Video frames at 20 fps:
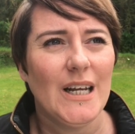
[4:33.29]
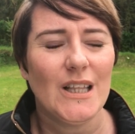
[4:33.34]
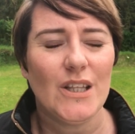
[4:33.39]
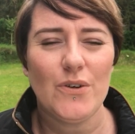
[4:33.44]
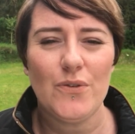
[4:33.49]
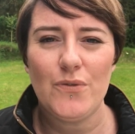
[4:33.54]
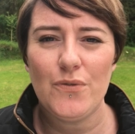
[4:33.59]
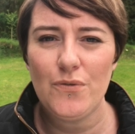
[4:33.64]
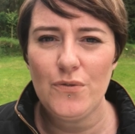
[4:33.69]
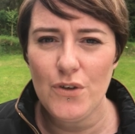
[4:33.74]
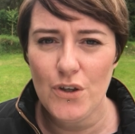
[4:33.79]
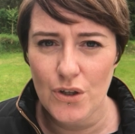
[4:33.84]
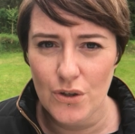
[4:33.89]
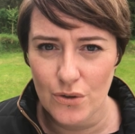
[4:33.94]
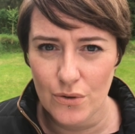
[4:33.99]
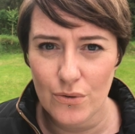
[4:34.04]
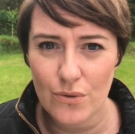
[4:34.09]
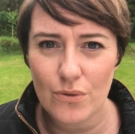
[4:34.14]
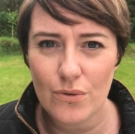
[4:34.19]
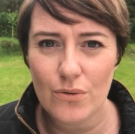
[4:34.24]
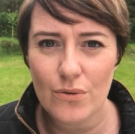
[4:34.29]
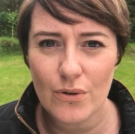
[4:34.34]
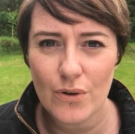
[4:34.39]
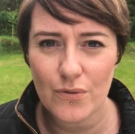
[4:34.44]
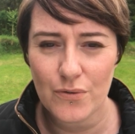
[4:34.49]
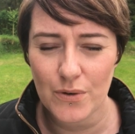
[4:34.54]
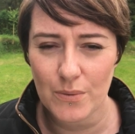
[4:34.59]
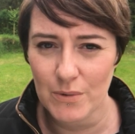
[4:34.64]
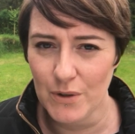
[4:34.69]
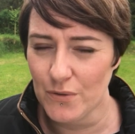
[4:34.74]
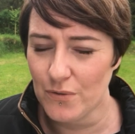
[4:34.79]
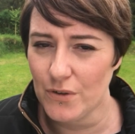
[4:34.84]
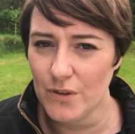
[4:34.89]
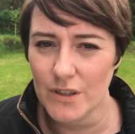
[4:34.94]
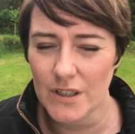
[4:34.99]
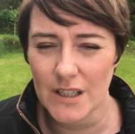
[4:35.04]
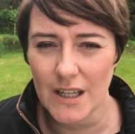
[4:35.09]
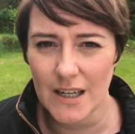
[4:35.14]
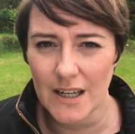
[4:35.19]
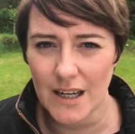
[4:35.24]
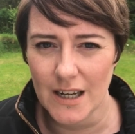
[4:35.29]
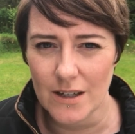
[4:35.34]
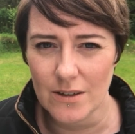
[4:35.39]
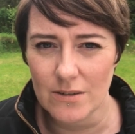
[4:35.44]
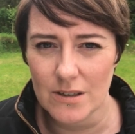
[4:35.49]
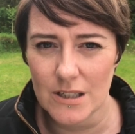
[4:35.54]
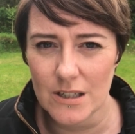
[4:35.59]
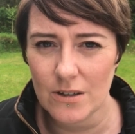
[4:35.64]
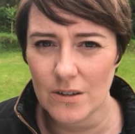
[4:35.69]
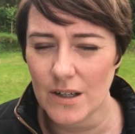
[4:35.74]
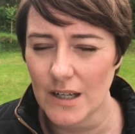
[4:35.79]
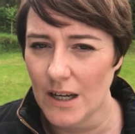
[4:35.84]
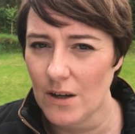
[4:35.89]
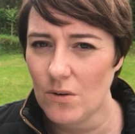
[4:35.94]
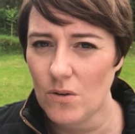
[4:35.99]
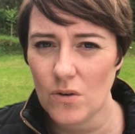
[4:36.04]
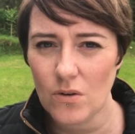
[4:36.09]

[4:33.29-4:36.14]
the view from the front of that house looking out